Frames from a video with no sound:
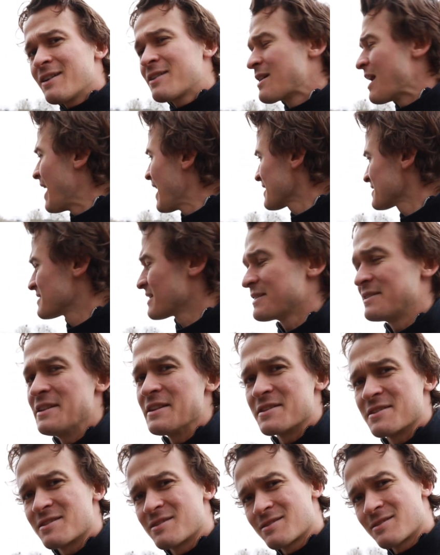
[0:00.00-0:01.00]
cars like
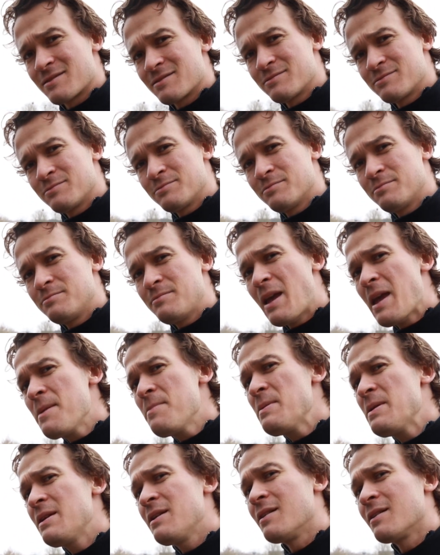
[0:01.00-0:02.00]
this
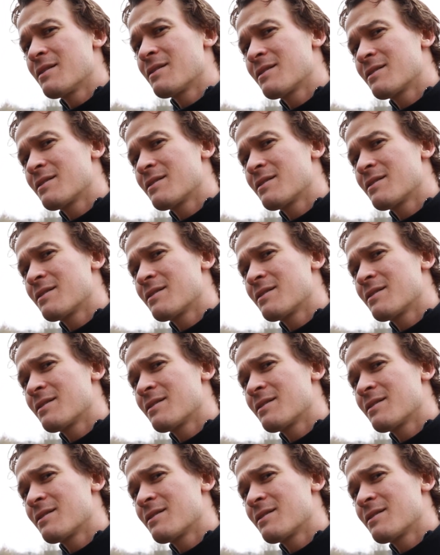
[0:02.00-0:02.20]
maybe